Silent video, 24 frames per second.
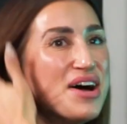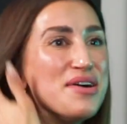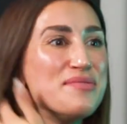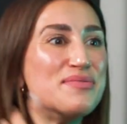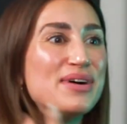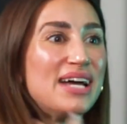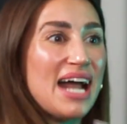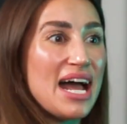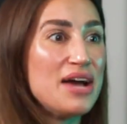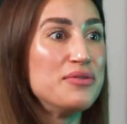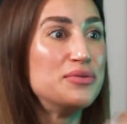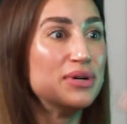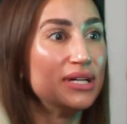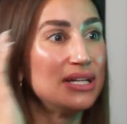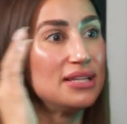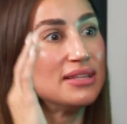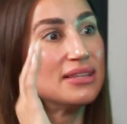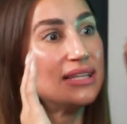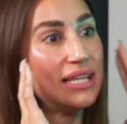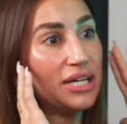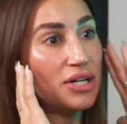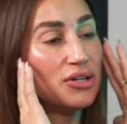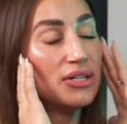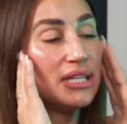But I will
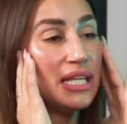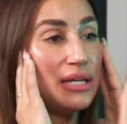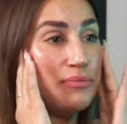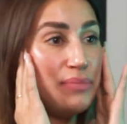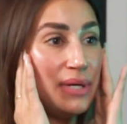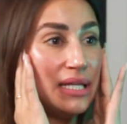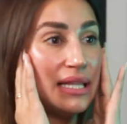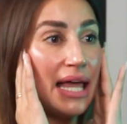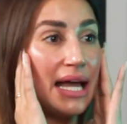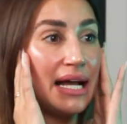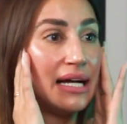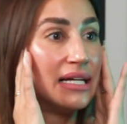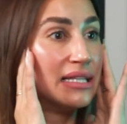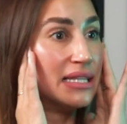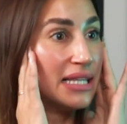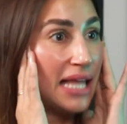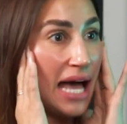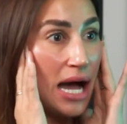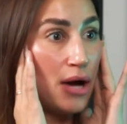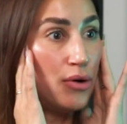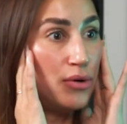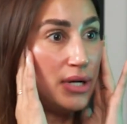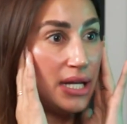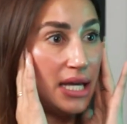literally be like
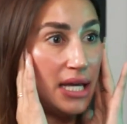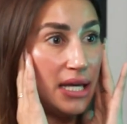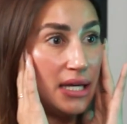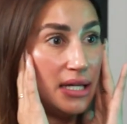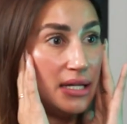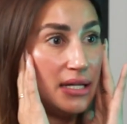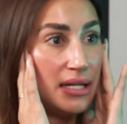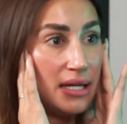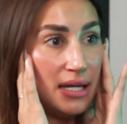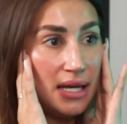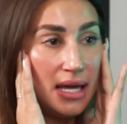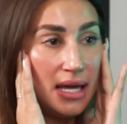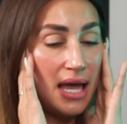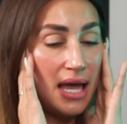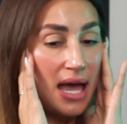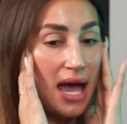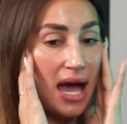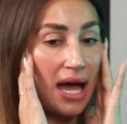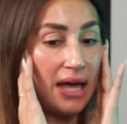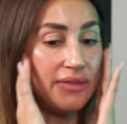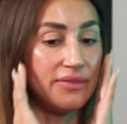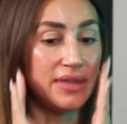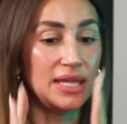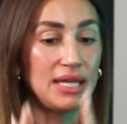clouded,
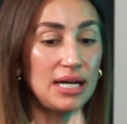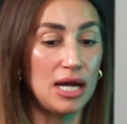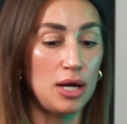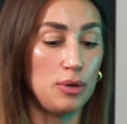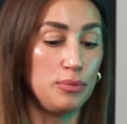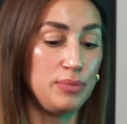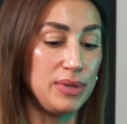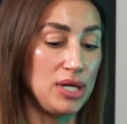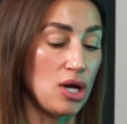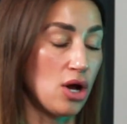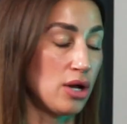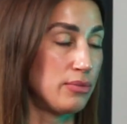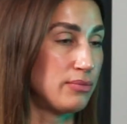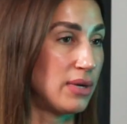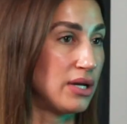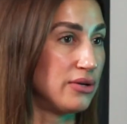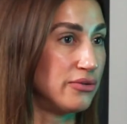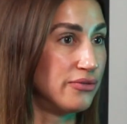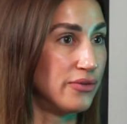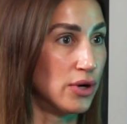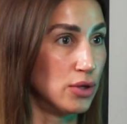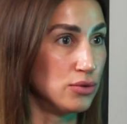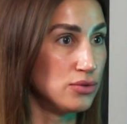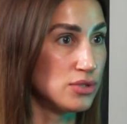and then I'll be on my
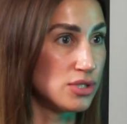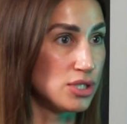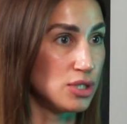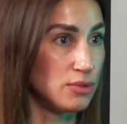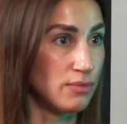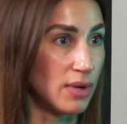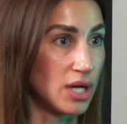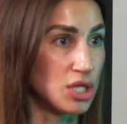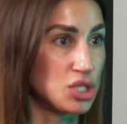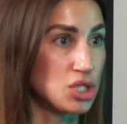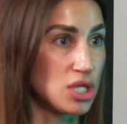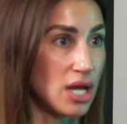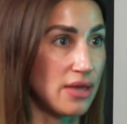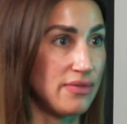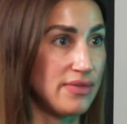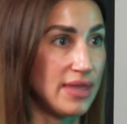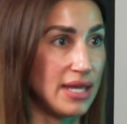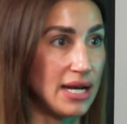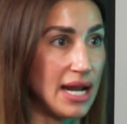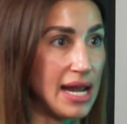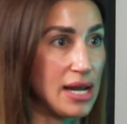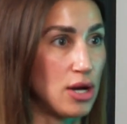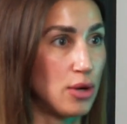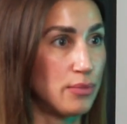phone too much, and then
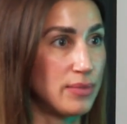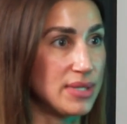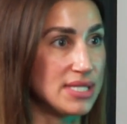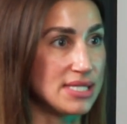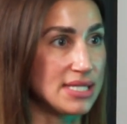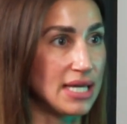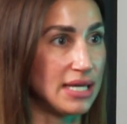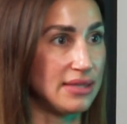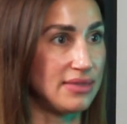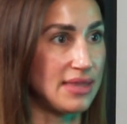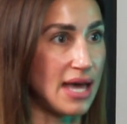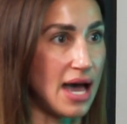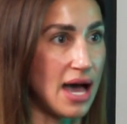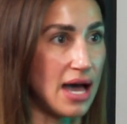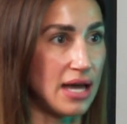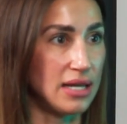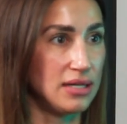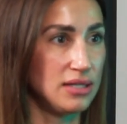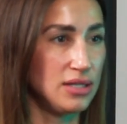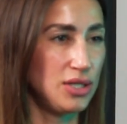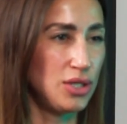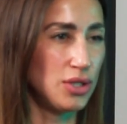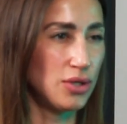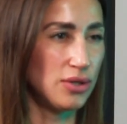I almost get that,
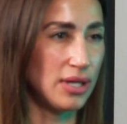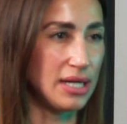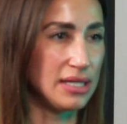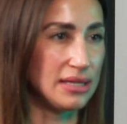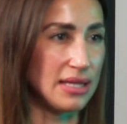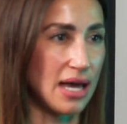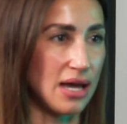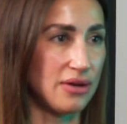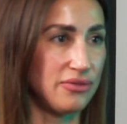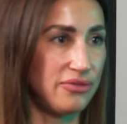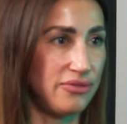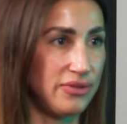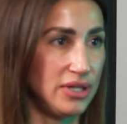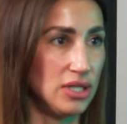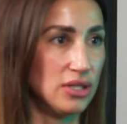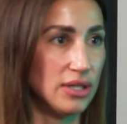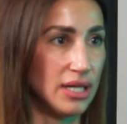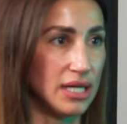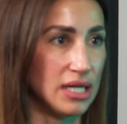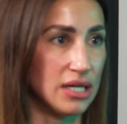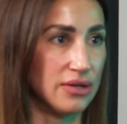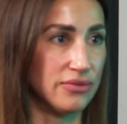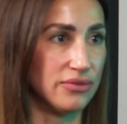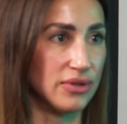like that
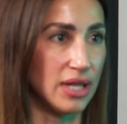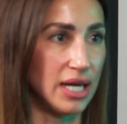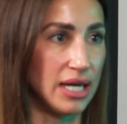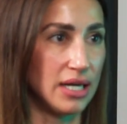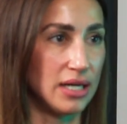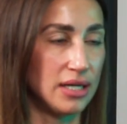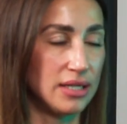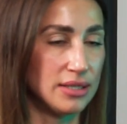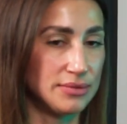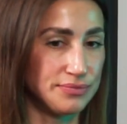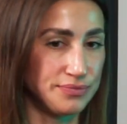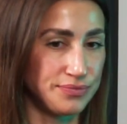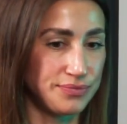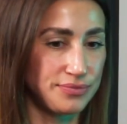feeling of like,